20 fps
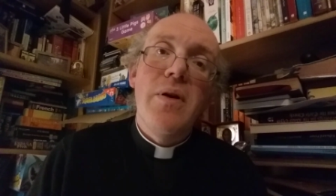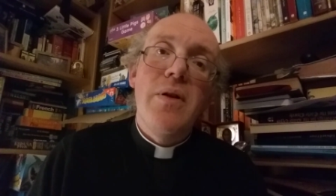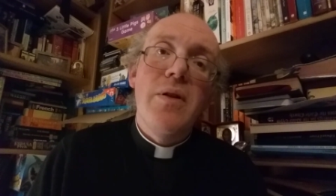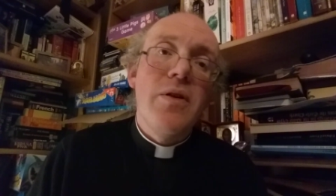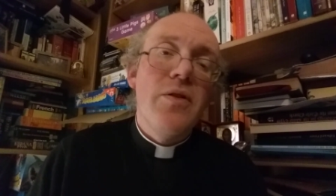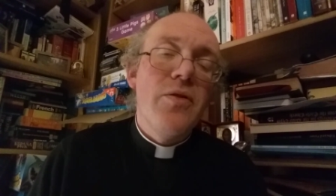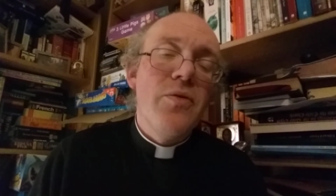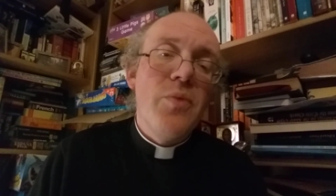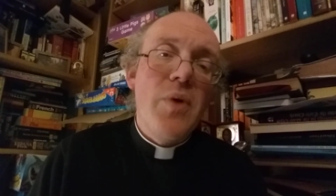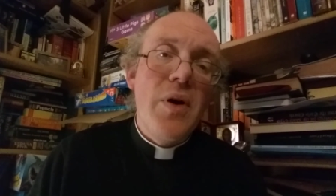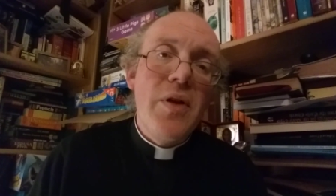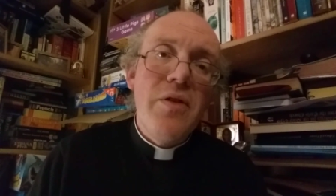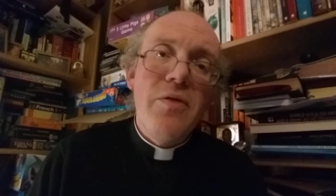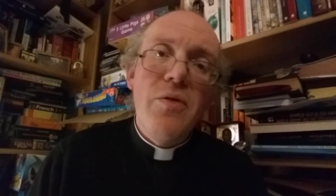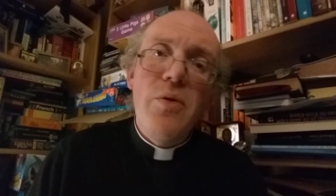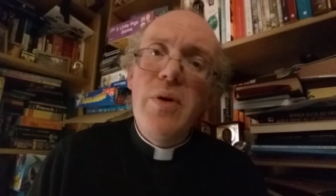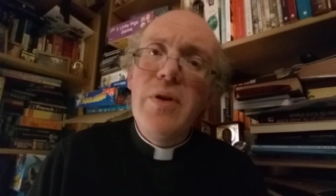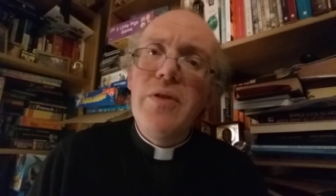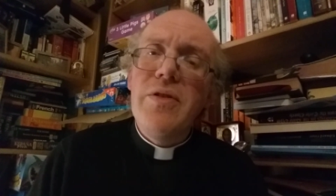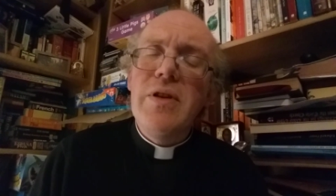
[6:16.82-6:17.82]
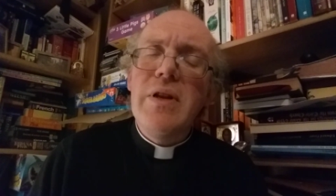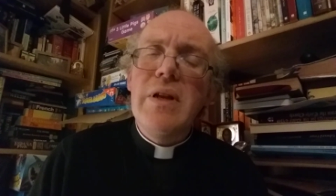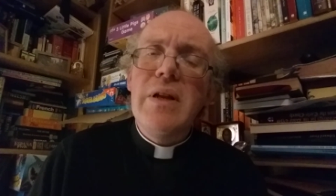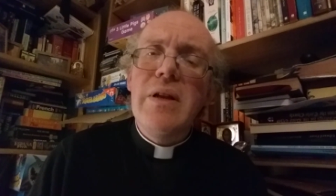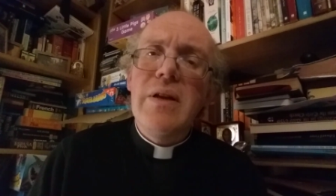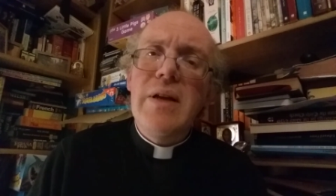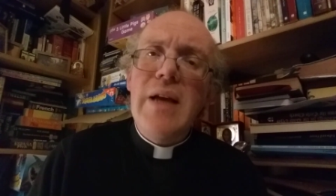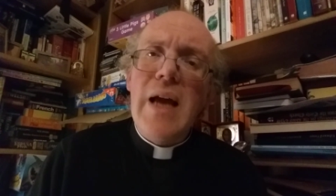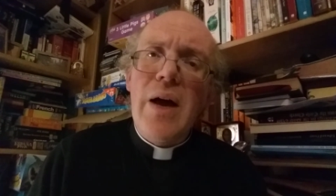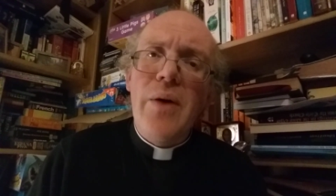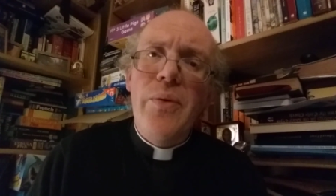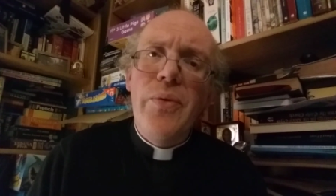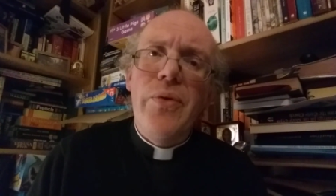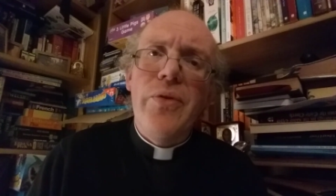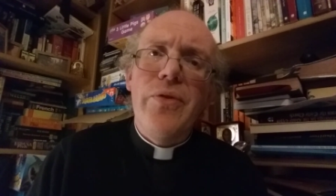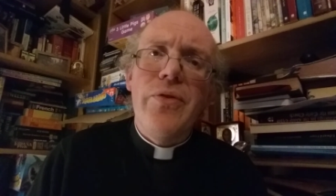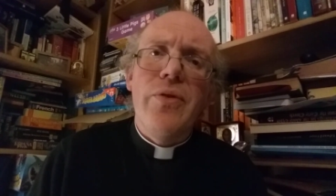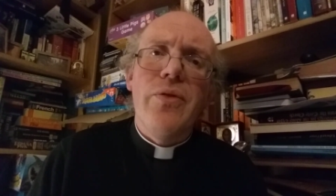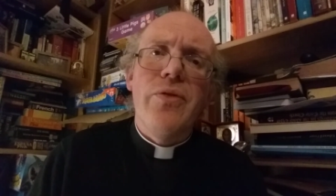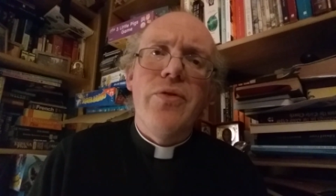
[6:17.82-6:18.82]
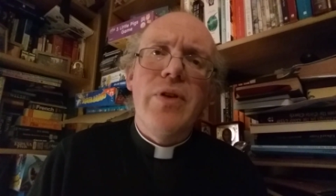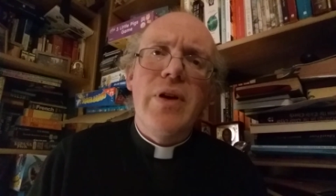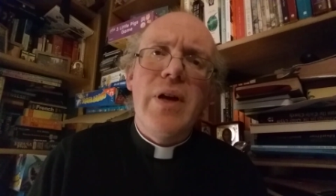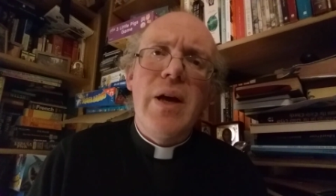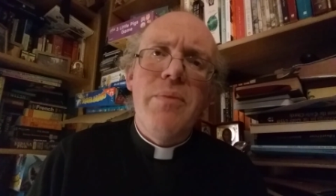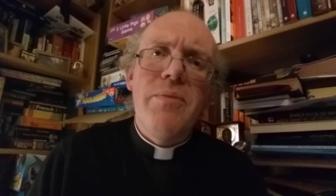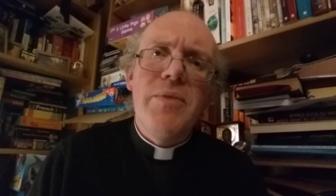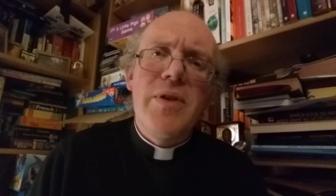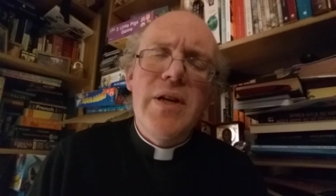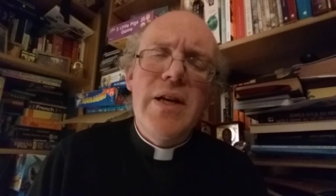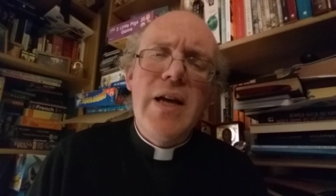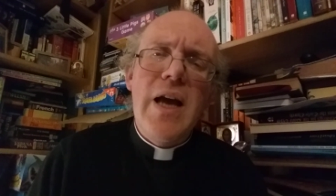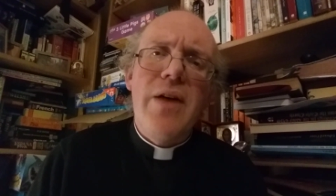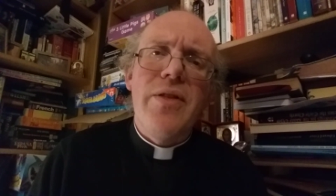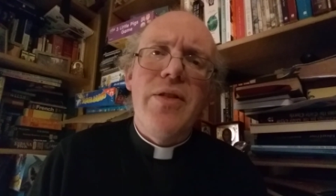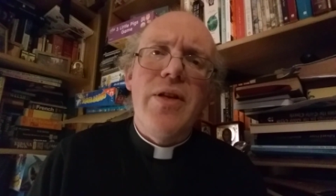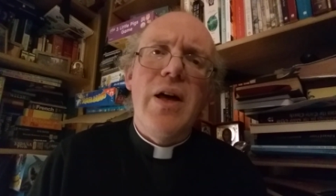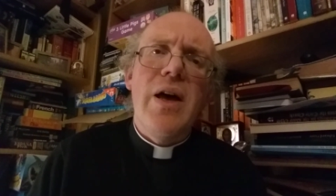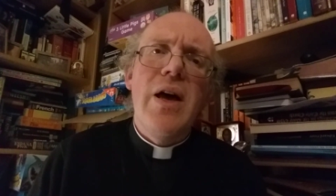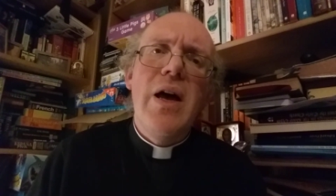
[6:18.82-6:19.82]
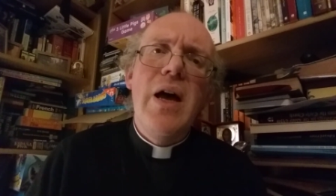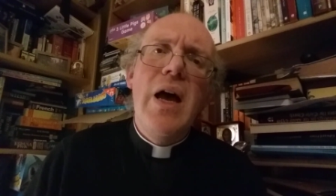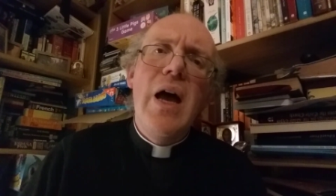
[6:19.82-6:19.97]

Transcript: This is why there are always councils that come together,